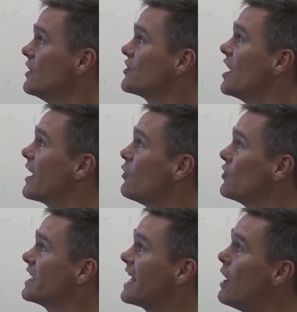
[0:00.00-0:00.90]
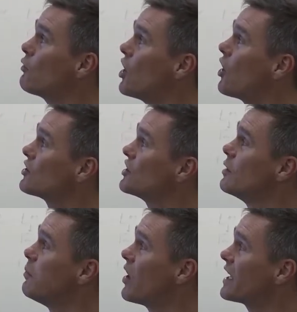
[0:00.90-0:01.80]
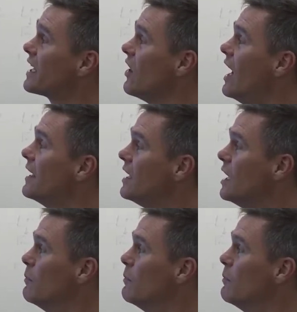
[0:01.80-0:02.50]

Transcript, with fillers: to not only count cars in the parking lot,